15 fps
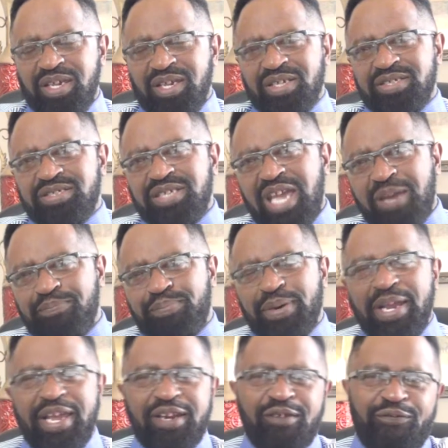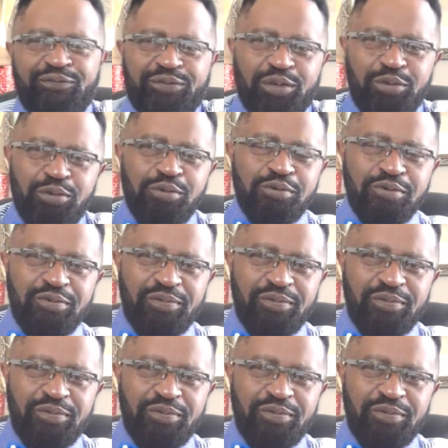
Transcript: Stop playing a fool